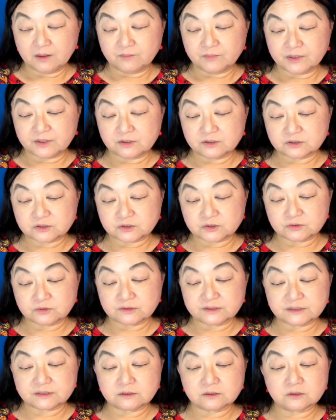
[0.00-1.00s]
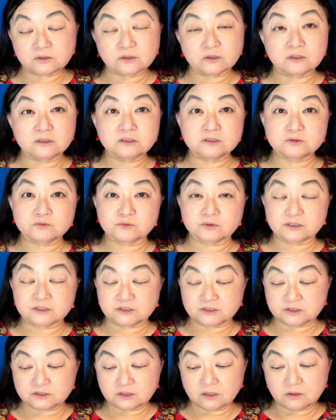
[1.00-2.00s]
But her two little girls were
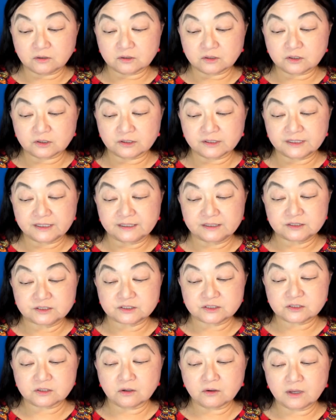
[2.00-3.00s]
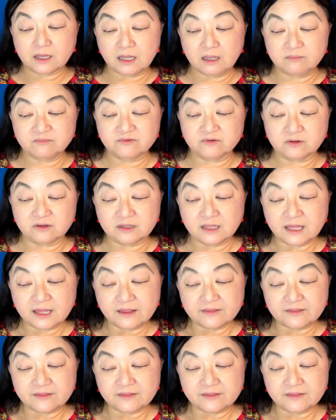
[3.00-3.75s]
so good and so helpful